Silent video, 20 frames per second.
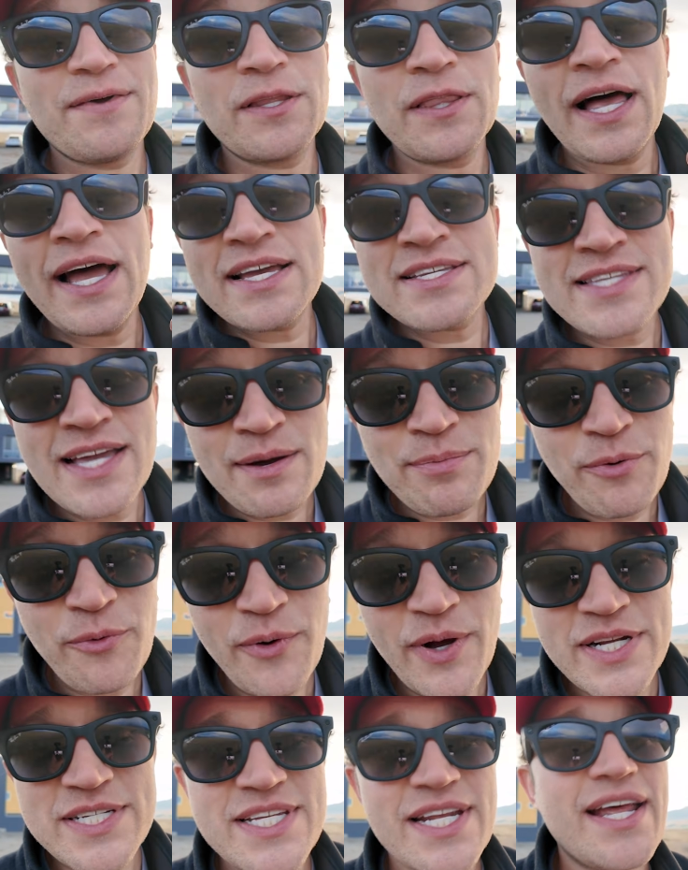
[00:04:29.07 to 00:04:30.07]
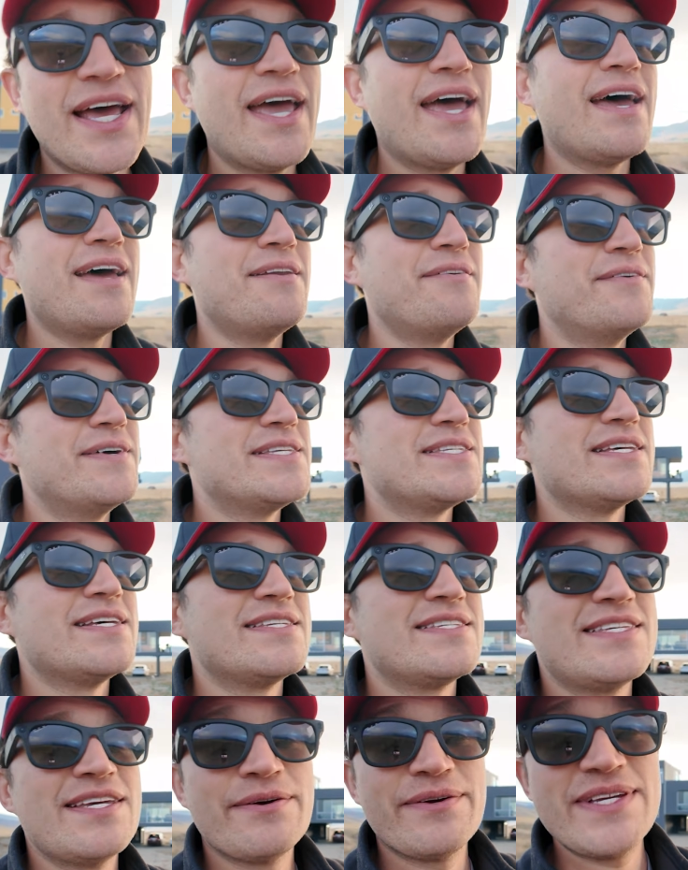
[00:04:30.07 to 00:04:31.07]
My last Apple Watch that I had was a
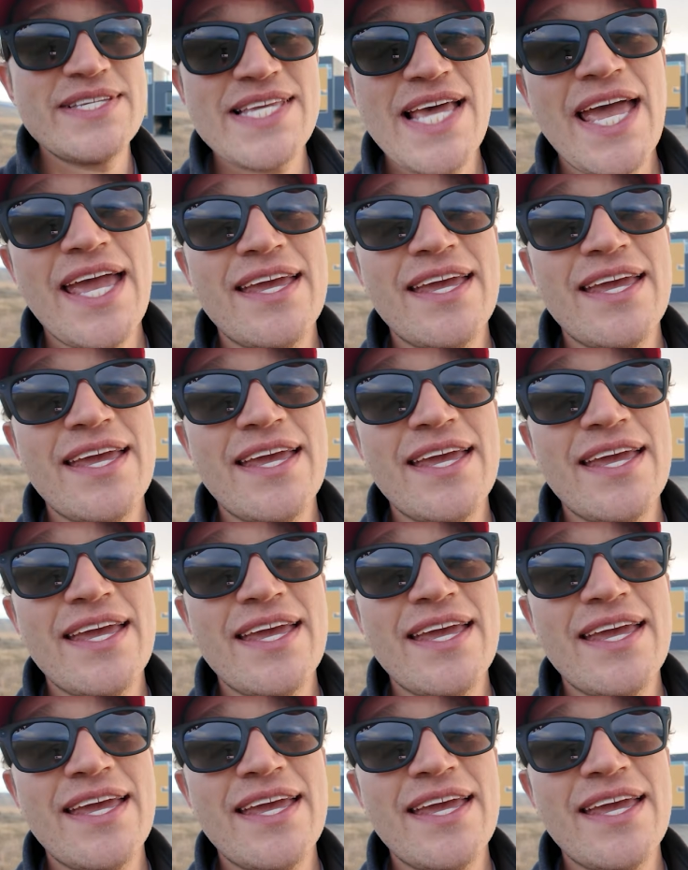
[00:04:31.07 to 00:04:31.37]
Series